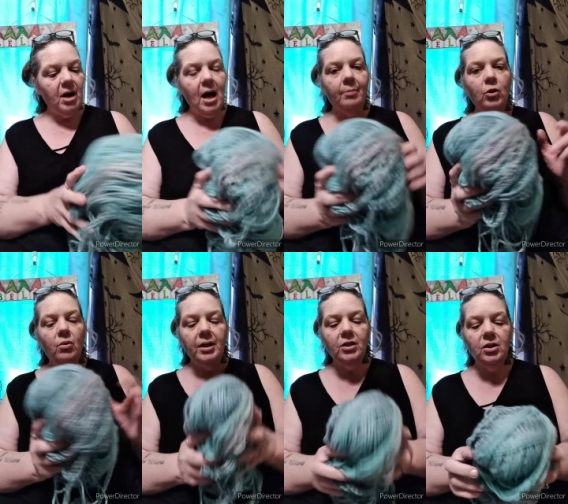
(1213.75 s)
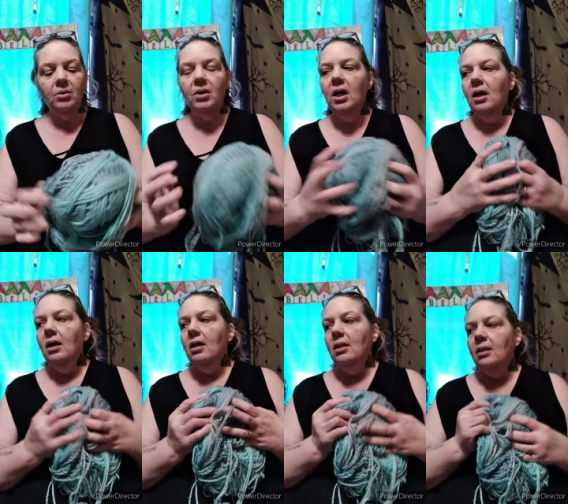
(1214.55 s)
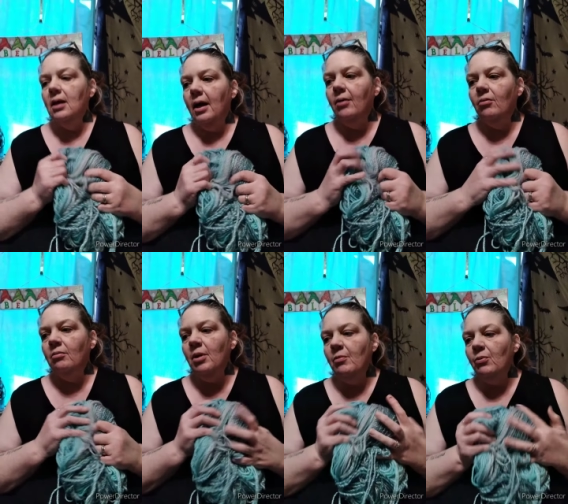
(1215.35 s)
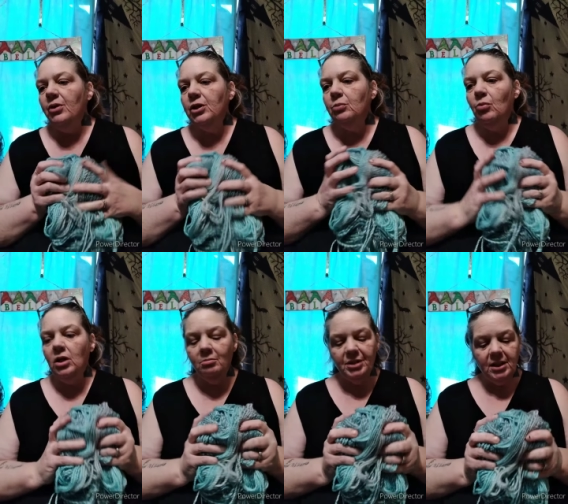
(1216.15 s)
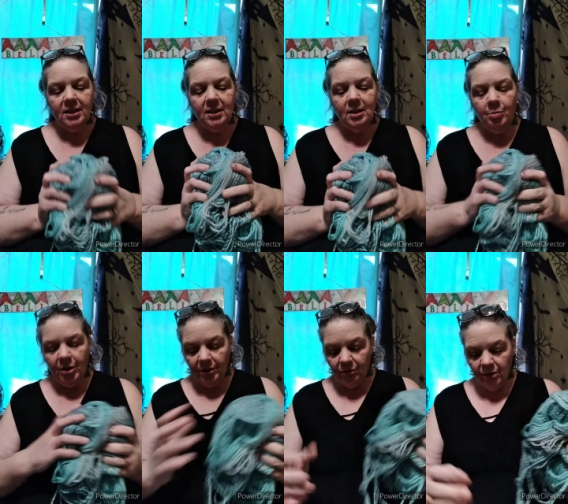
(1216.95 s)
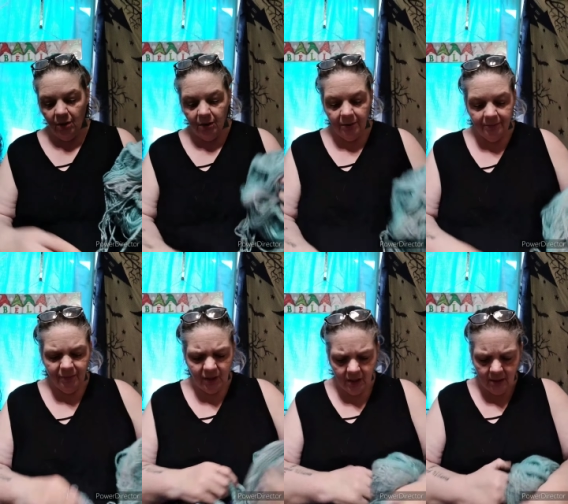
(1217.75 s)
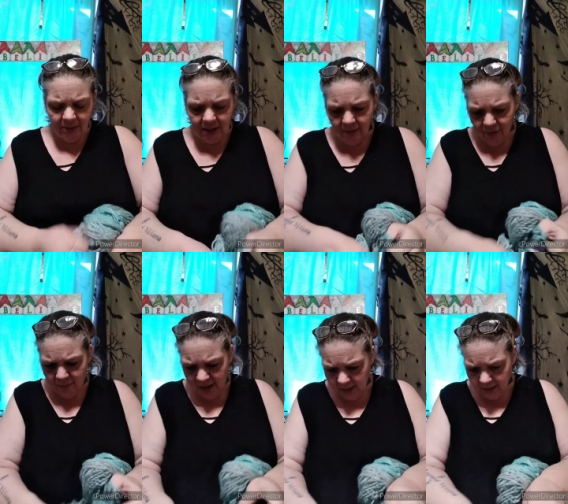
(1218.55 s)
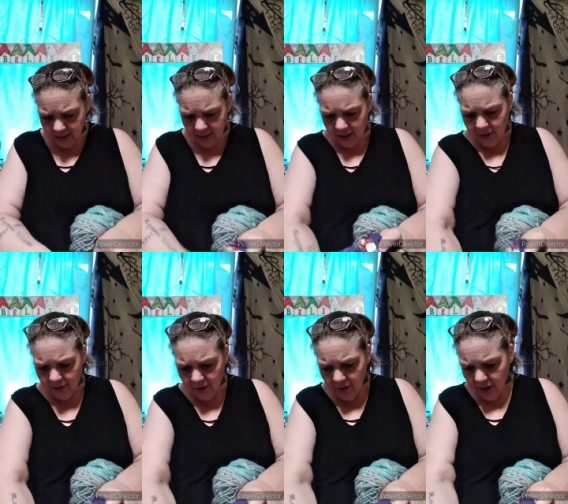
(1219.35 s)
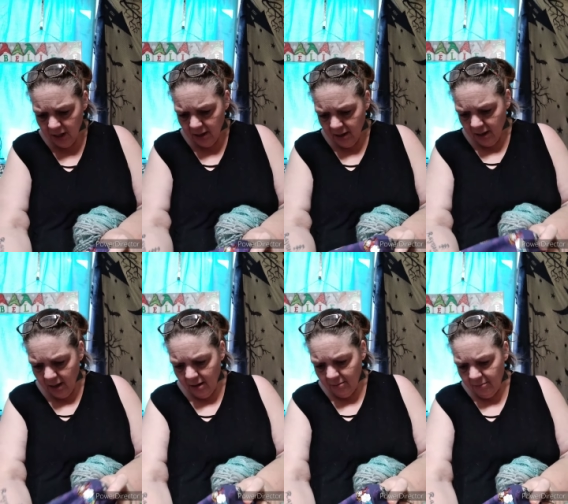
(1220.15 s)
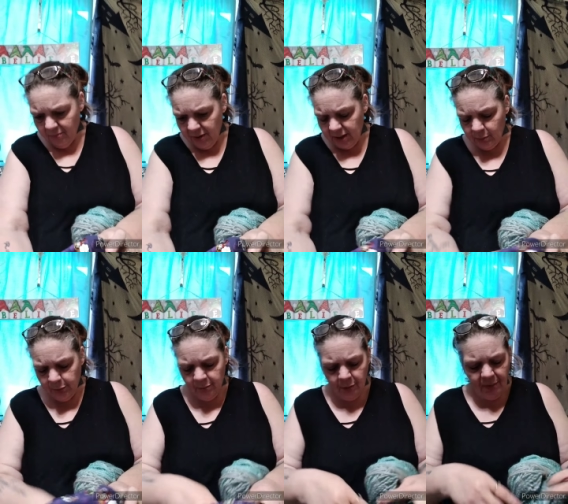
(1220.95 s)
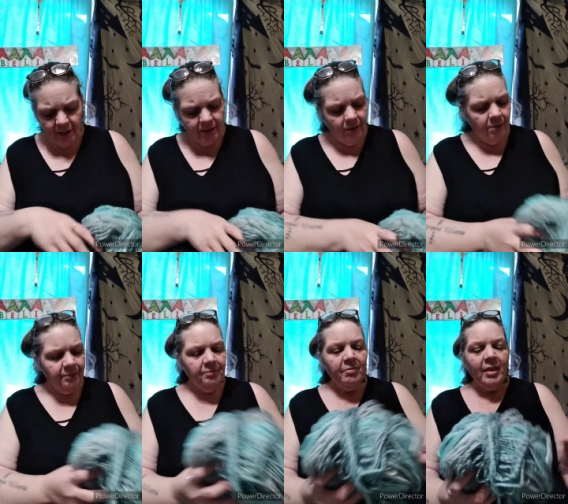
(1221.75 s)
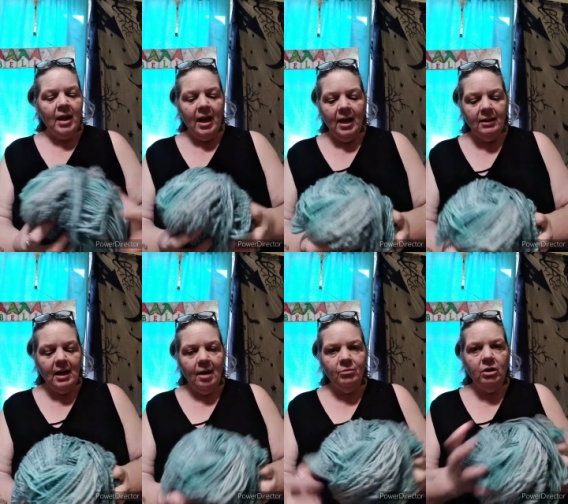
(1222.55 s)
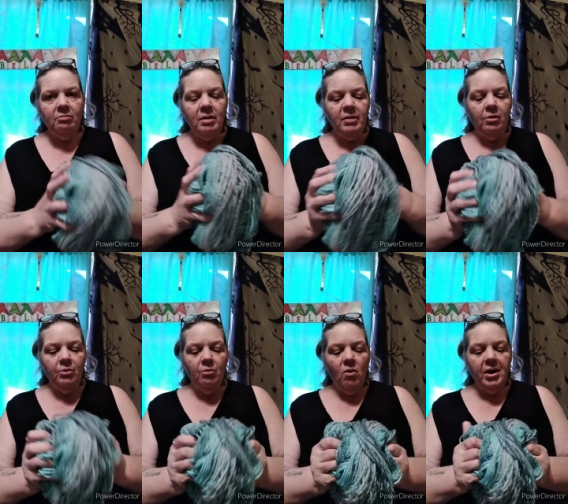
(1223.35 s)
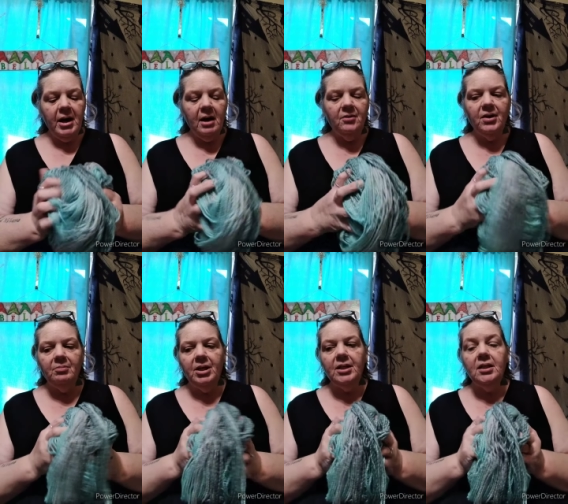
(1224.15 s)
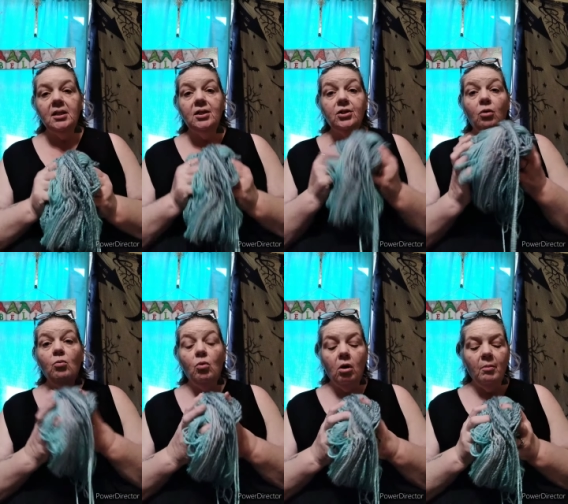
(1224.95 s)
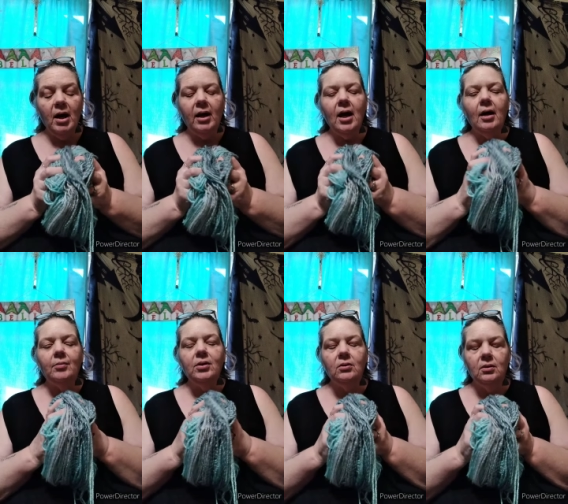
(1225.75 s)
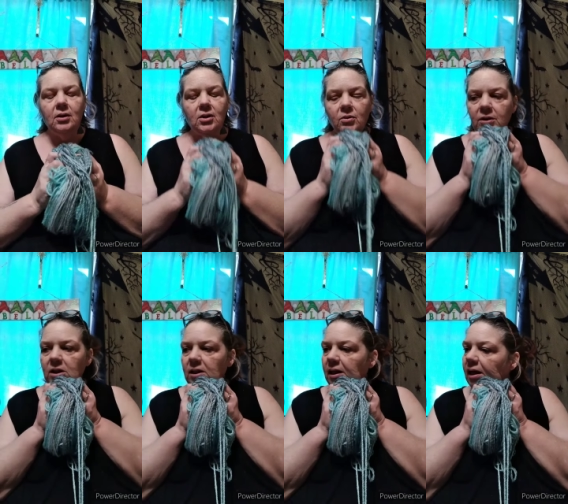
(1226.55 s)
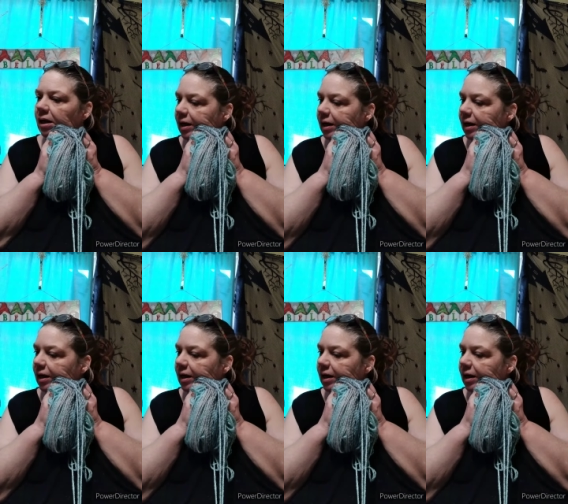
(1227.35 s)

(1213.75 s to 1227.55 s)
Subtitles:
But I'm going to... I don't remember which one, but this is the puzzle yarn. Let me see if the band is in here. But it's Premier Puzzle. And I'm going to make me a Ruana out of it because it is so warm and absolutely squishy.